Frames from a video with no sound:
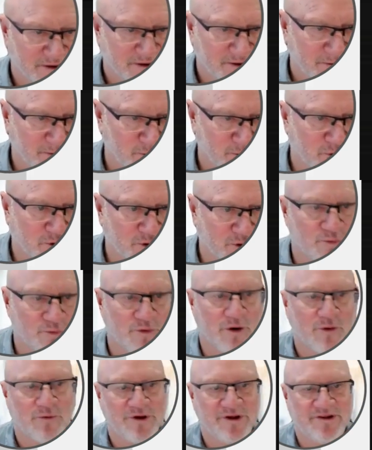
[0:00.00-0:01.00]
look at
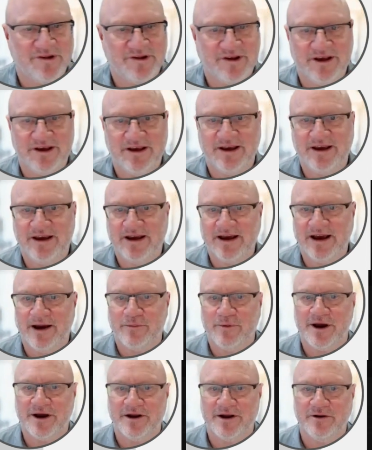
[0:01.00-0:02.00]
what we see here, and
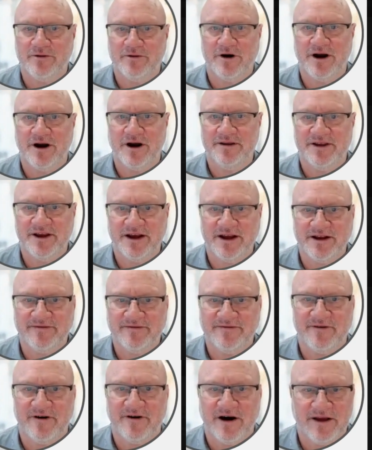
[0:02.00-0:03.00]
we're going to
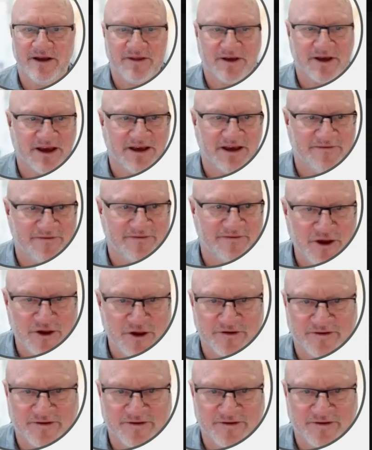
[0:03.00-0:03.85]
identify the key features.